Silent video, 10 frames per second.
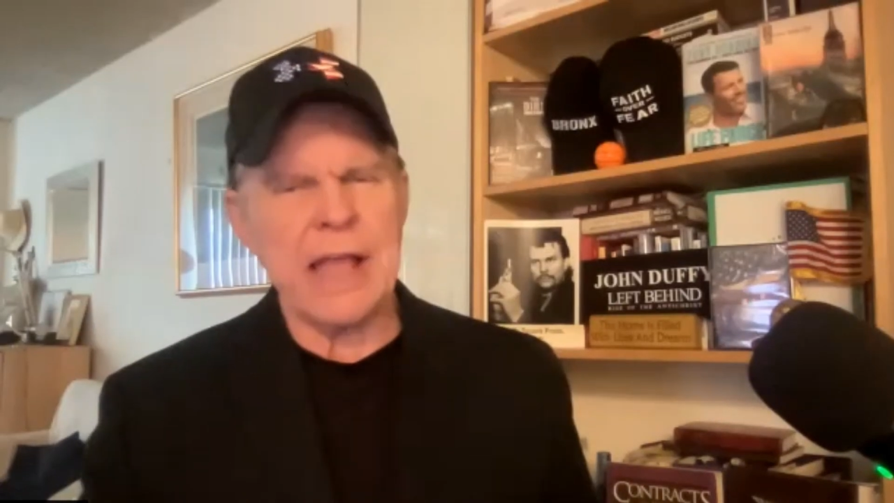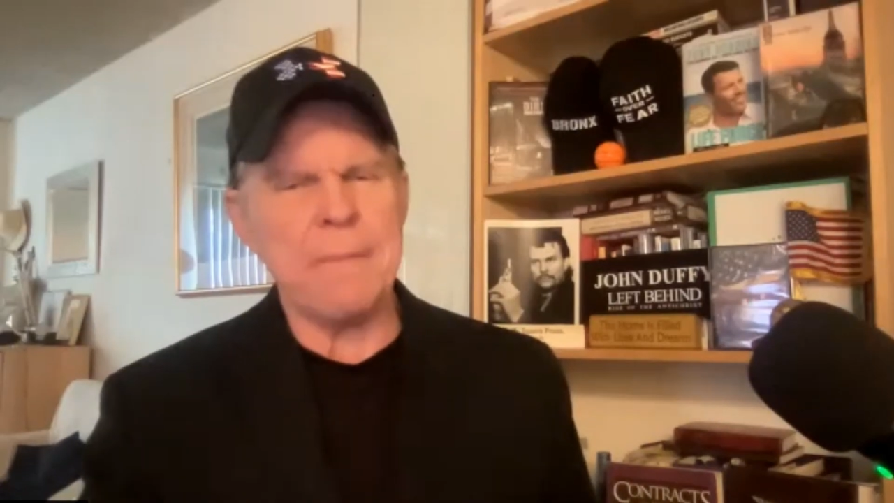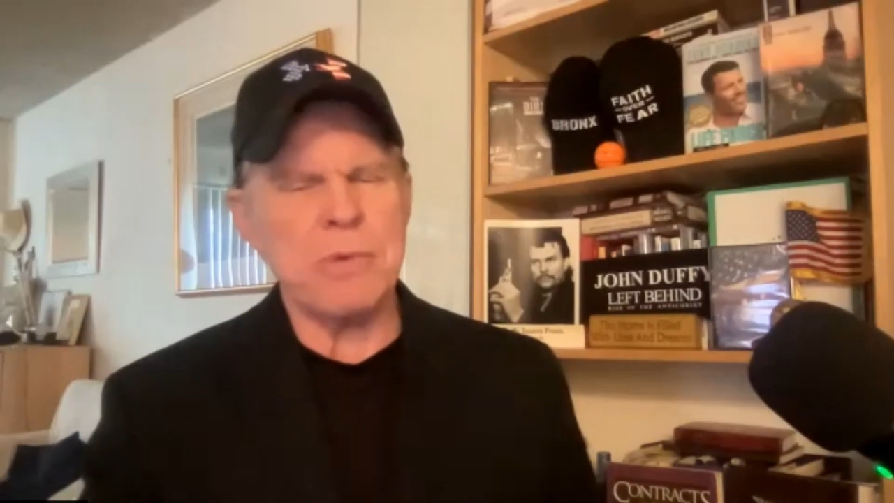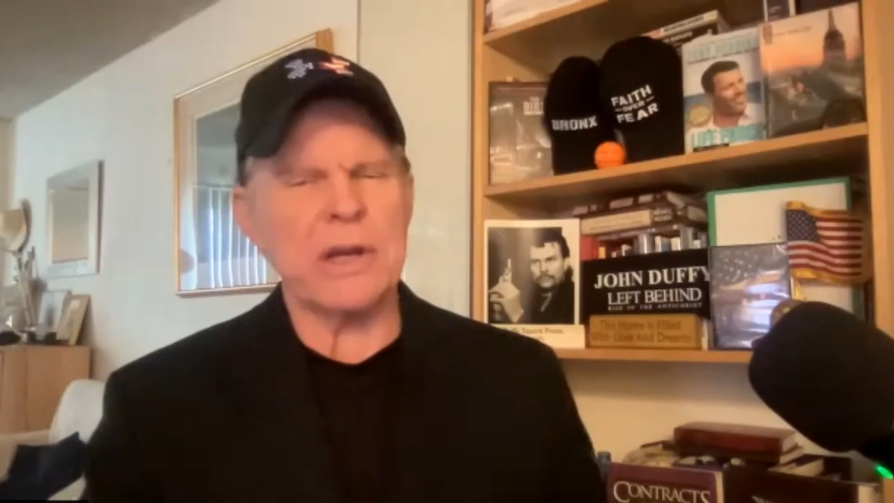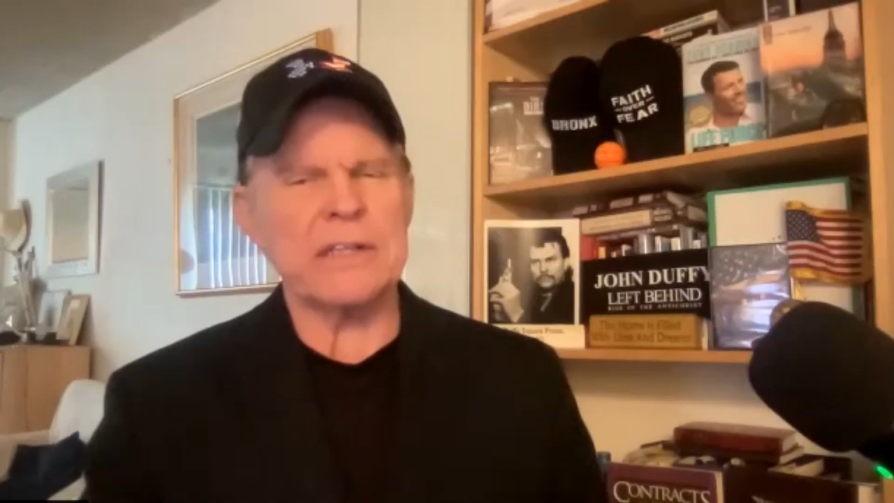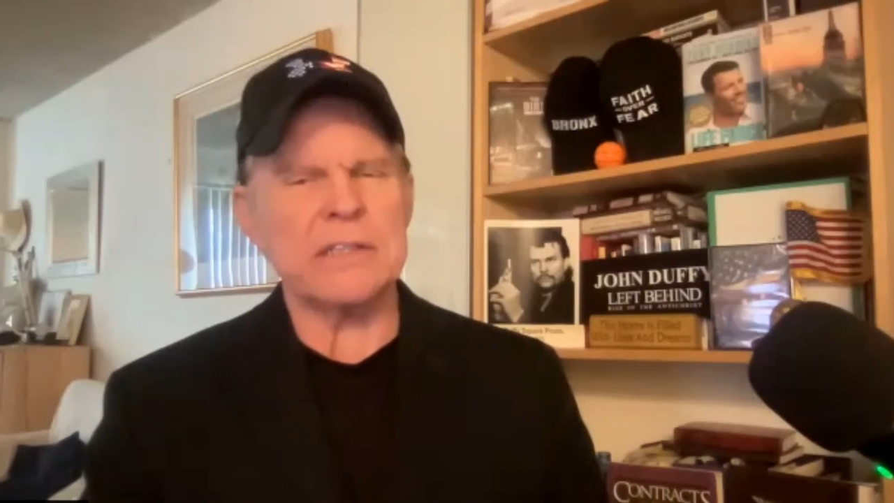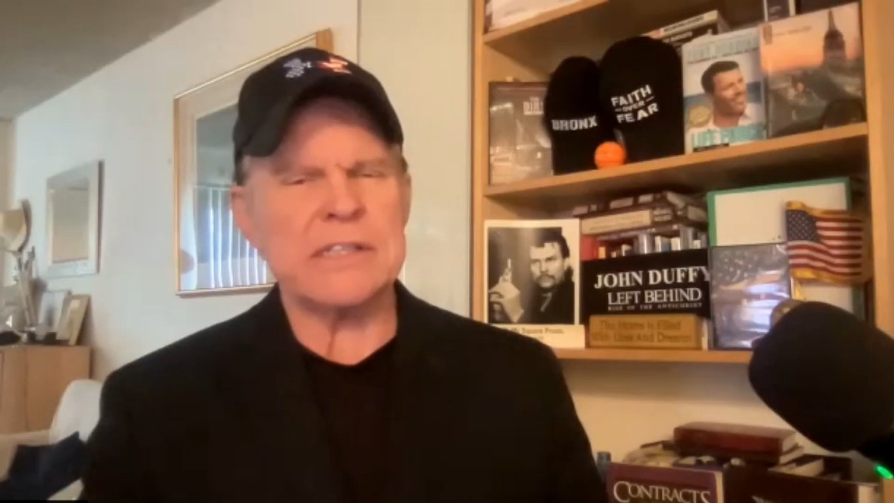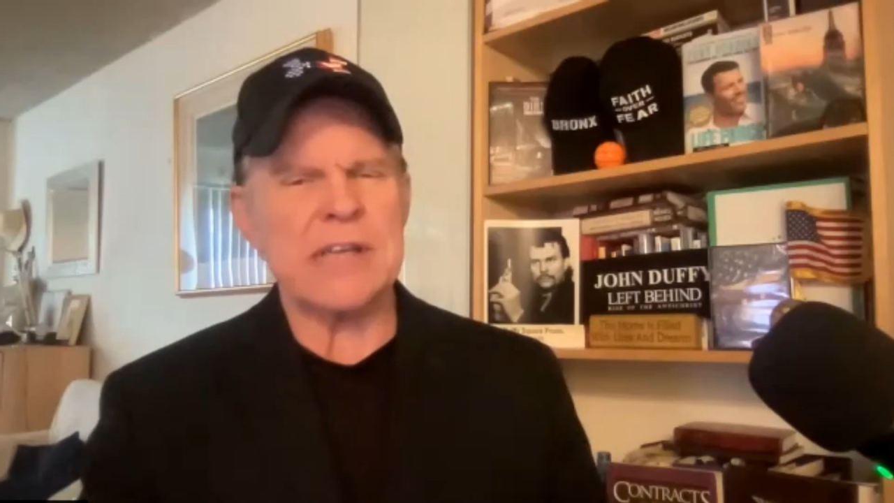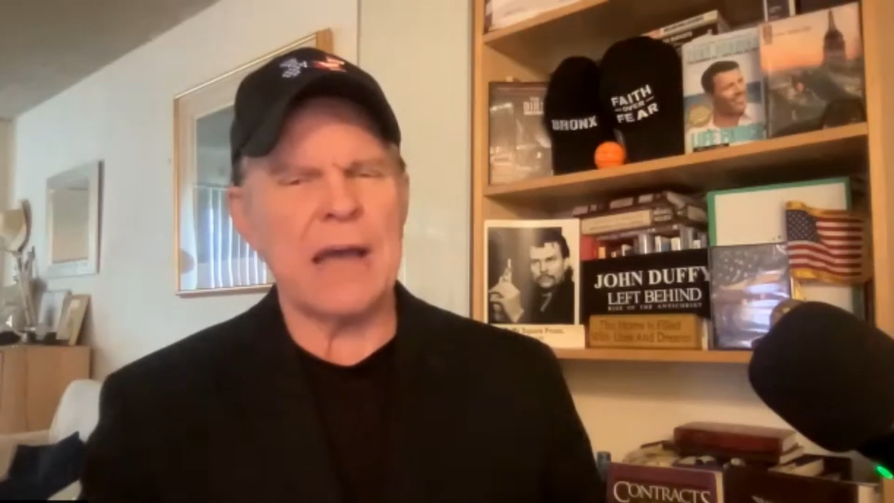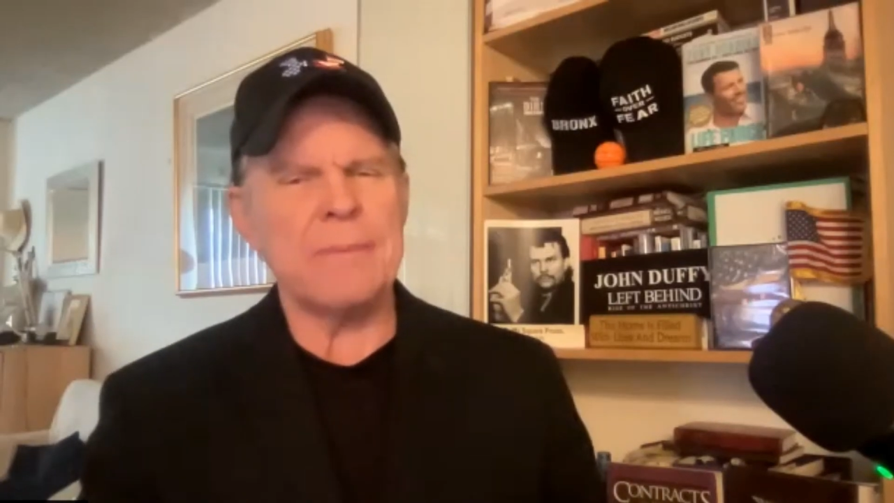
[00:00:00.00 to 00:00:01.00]
that book at the
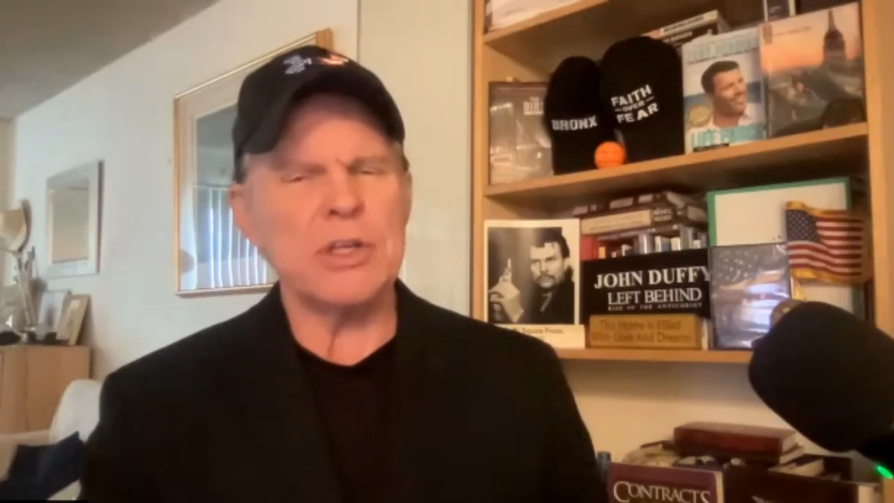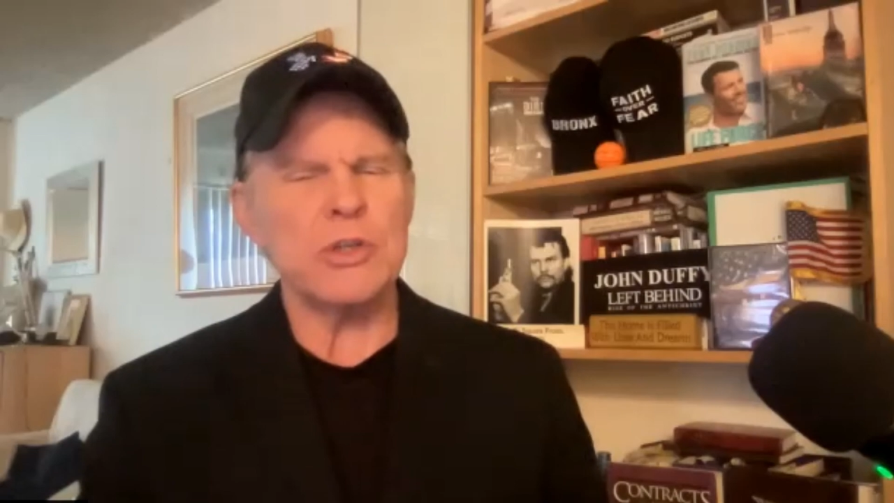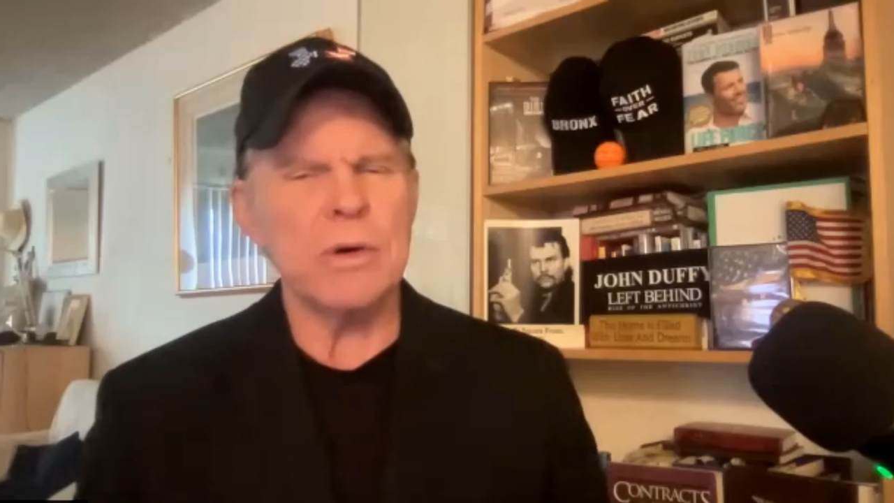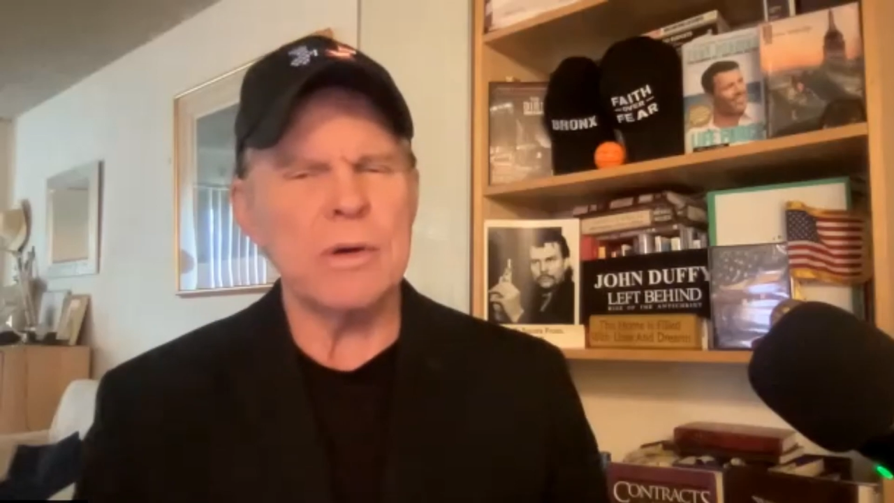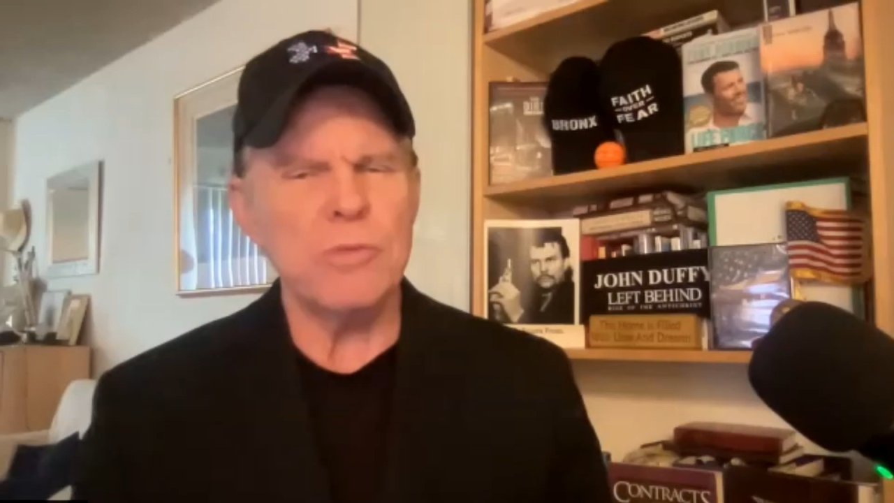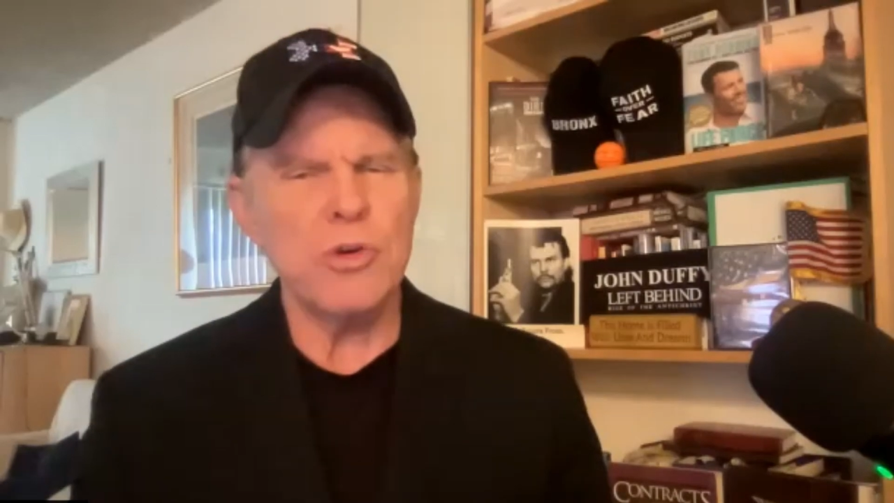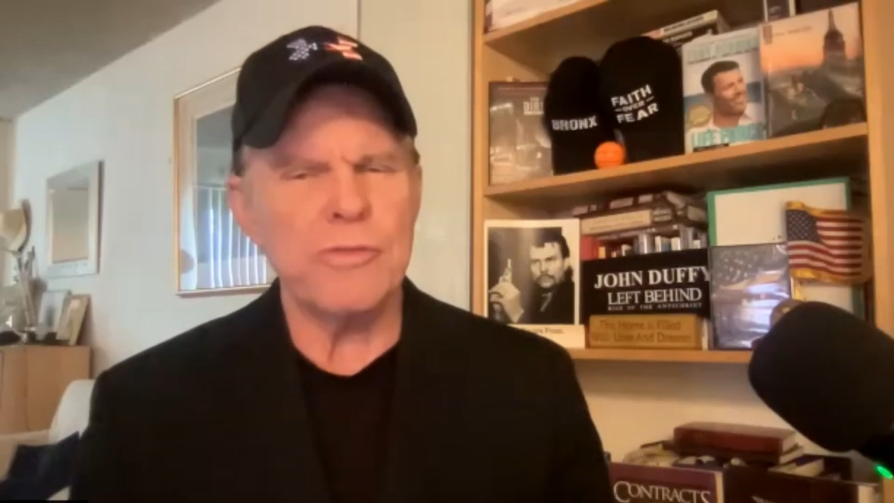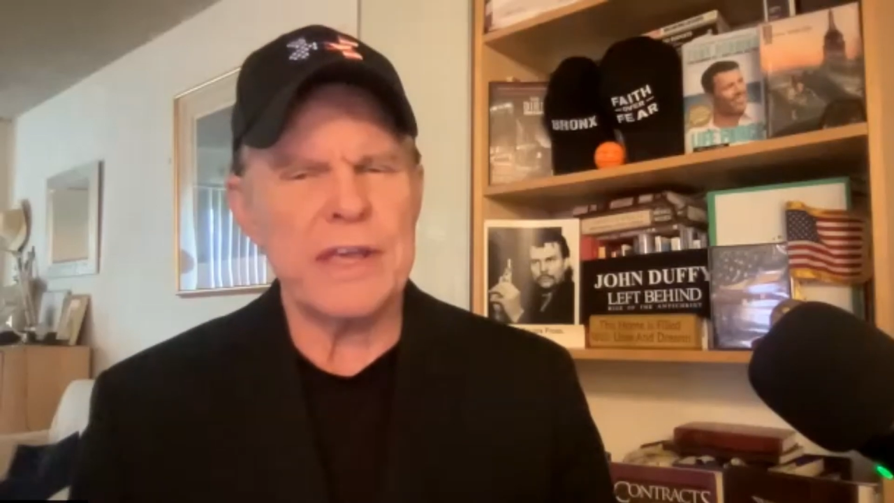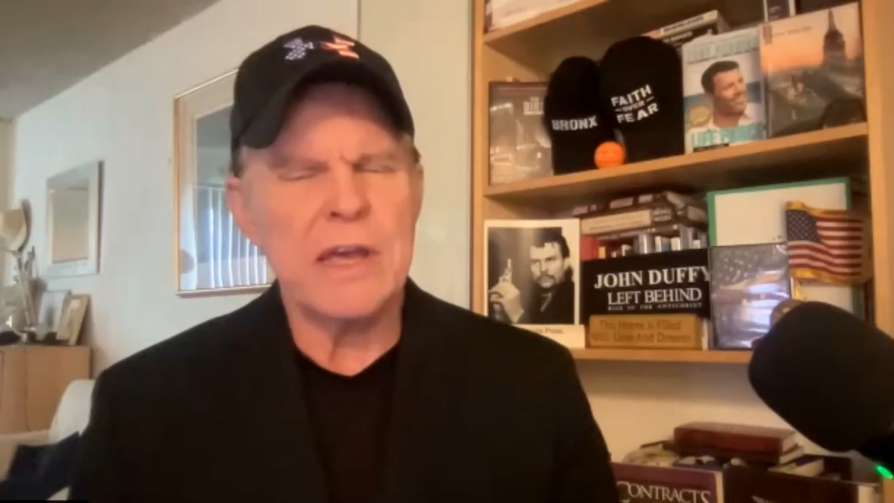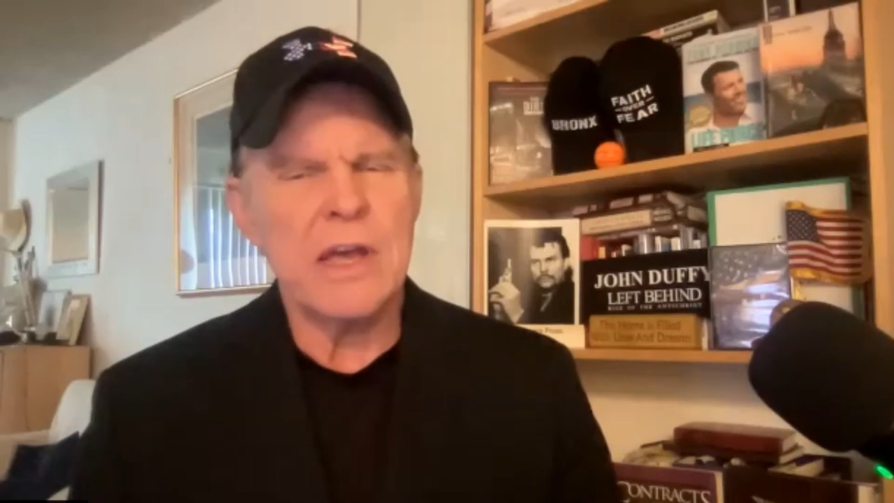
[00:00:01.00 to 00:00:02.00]
time into a
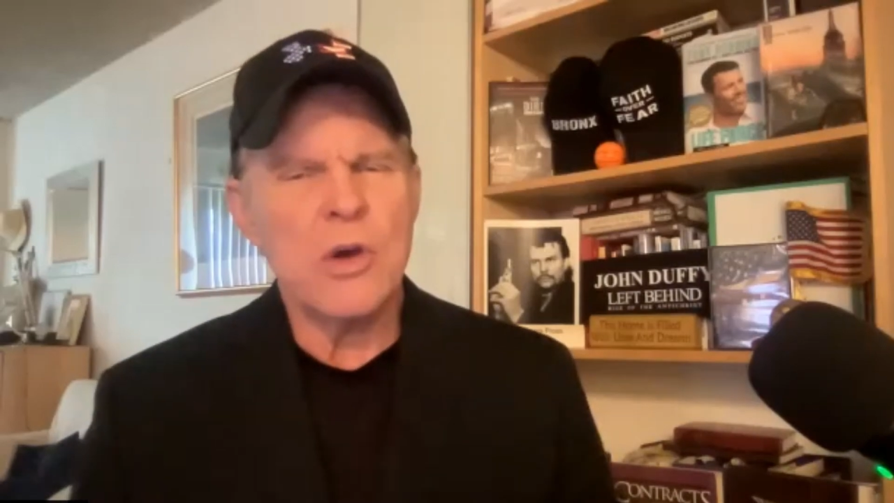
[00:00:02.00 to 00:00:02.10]
movie,